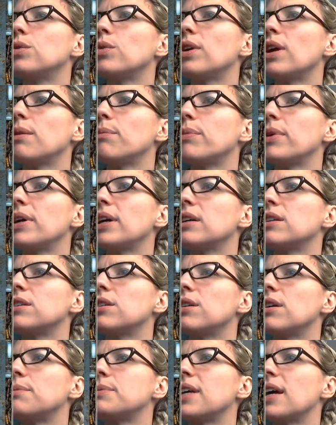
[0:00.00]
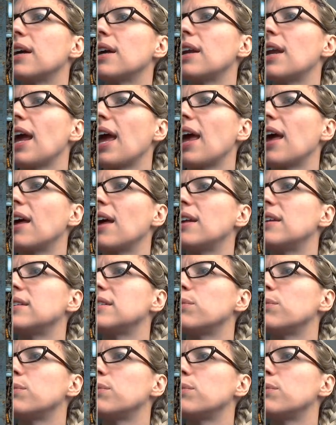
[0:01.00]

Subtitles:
when I picked her up secondhand.